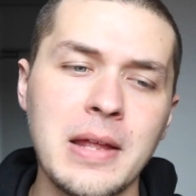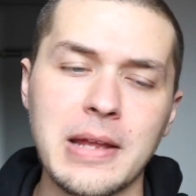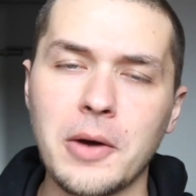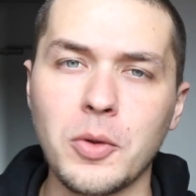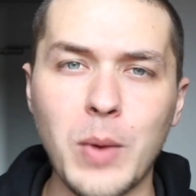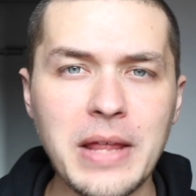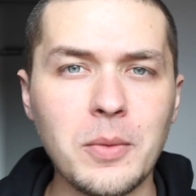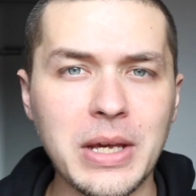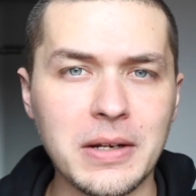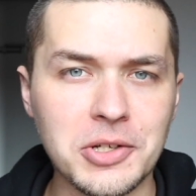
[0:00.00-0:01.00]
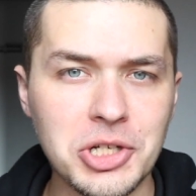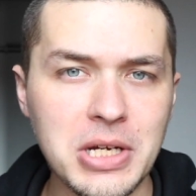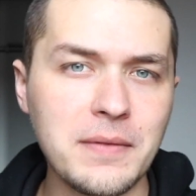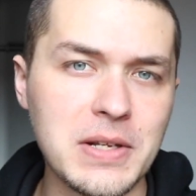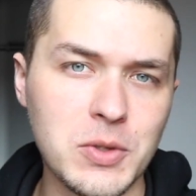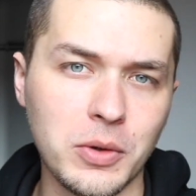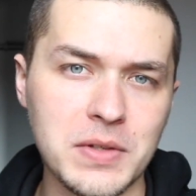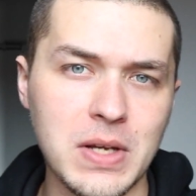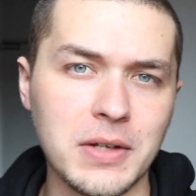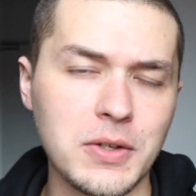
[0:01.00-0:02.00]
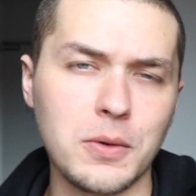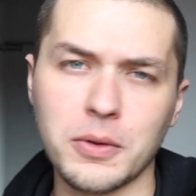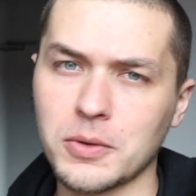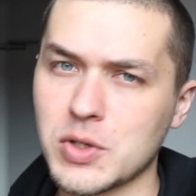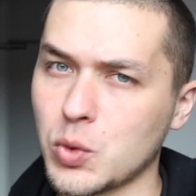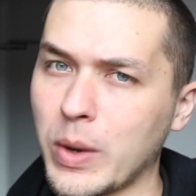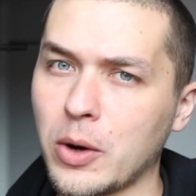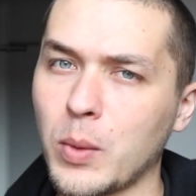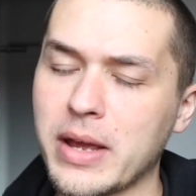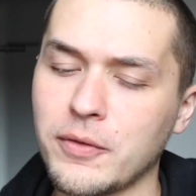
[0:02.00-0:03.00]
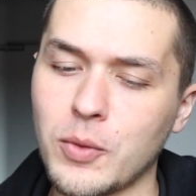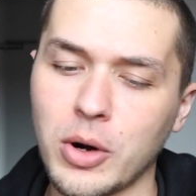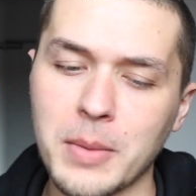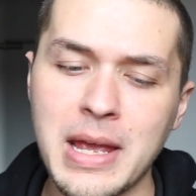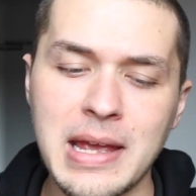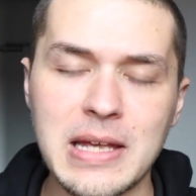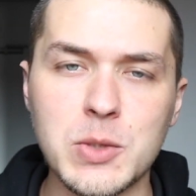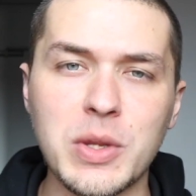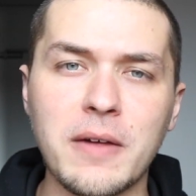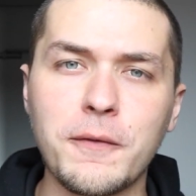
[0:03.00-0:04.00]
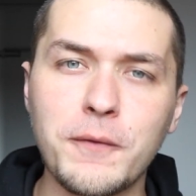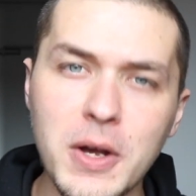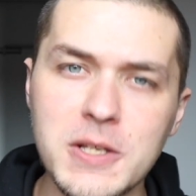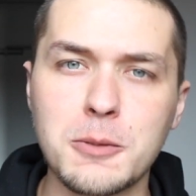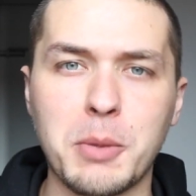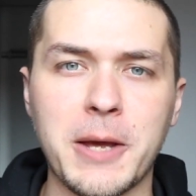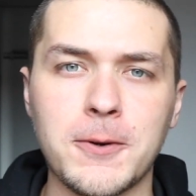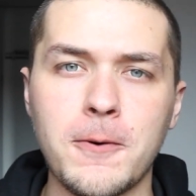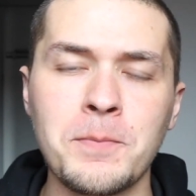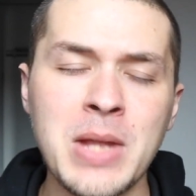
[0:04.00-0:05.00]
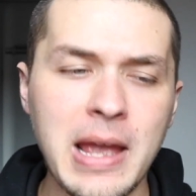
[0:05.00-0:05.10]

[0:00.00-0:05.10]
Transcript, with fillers: Now the way that we can achieve this sort of sawtooth or square waveform is with a fuzz pedal.